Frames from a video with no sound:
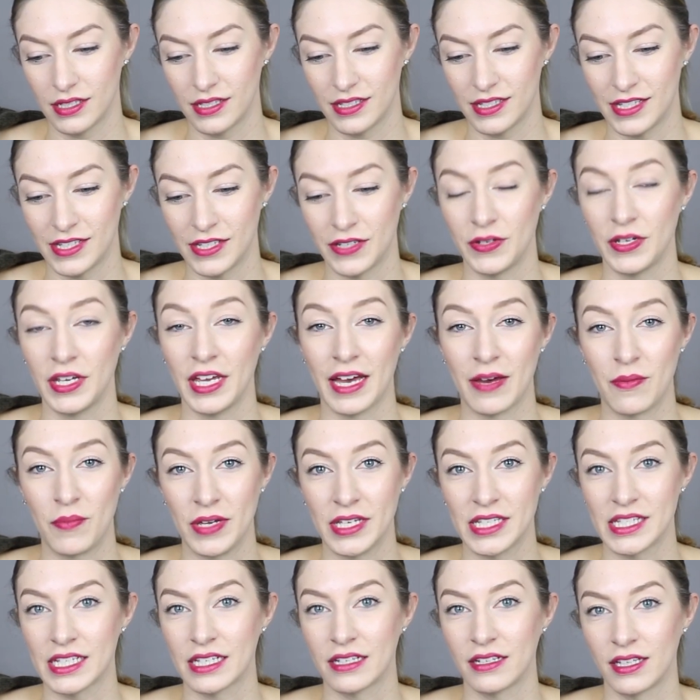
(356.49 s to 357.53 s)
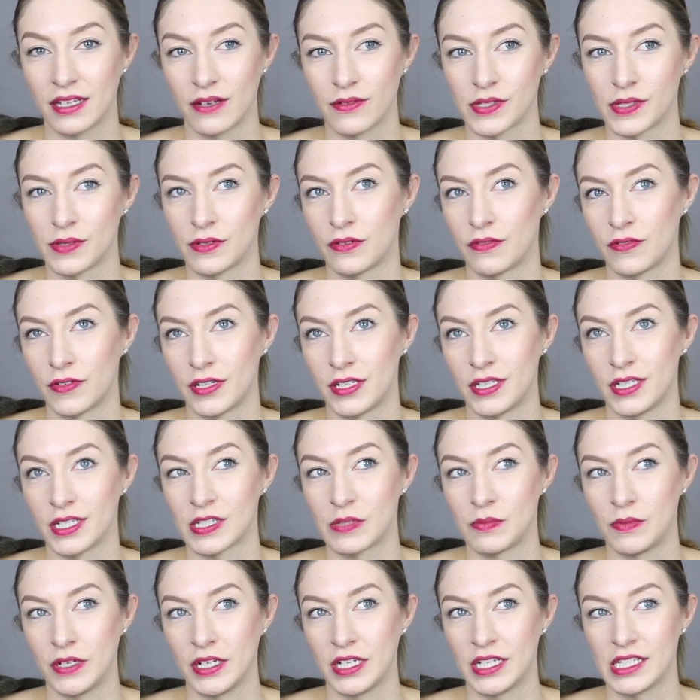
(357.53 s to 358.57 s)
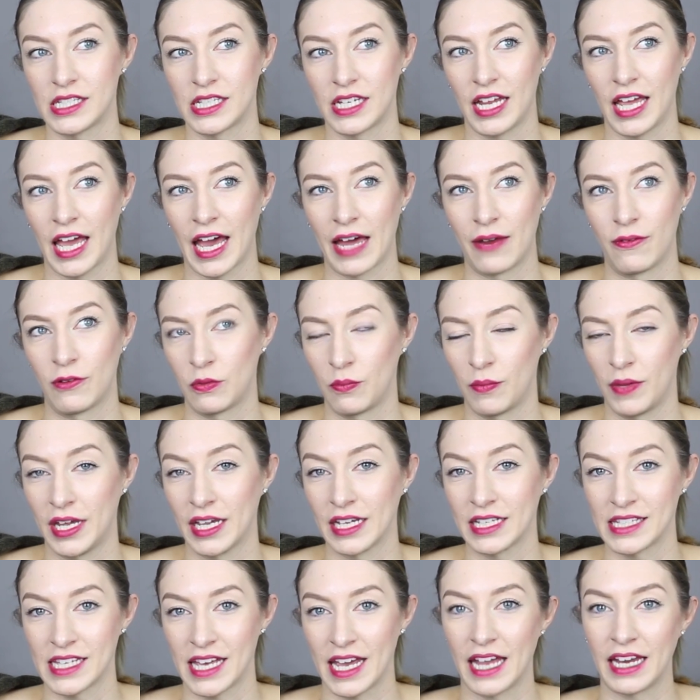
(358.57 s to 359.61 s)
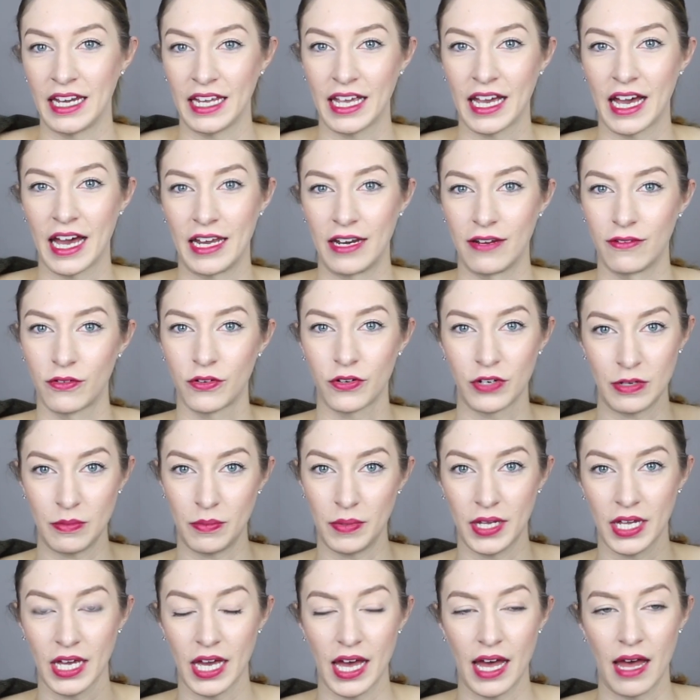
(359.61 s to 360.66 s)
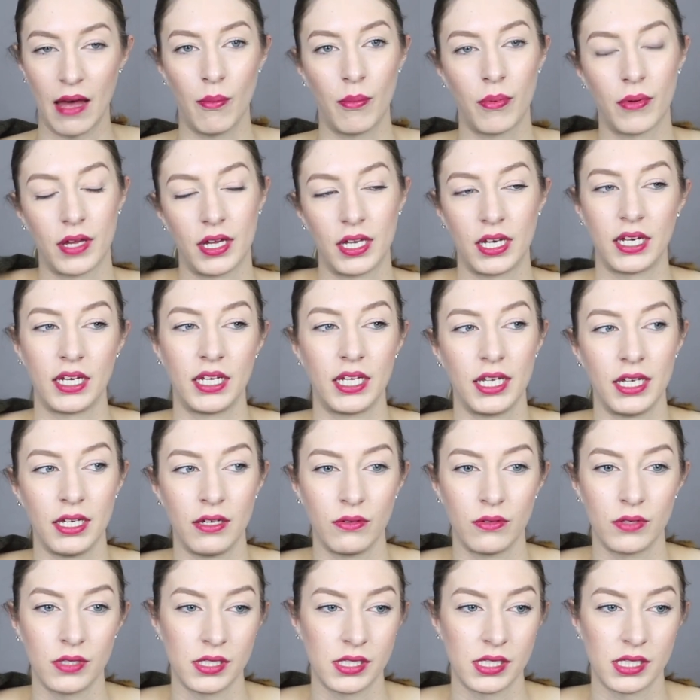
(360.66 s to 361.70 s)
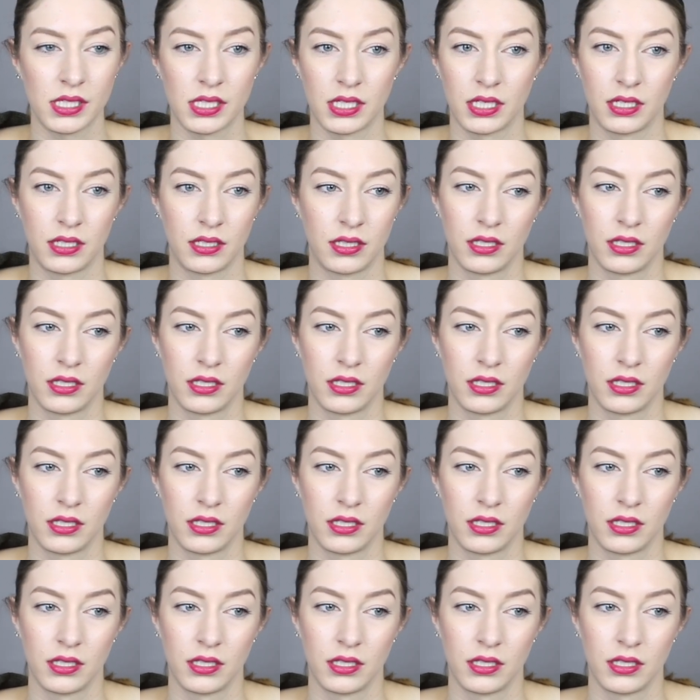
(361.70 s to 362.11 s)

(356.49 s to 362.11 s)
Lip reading: So yeah, basically that was the first experience that I had with my anxiety kind of creeping up, and he was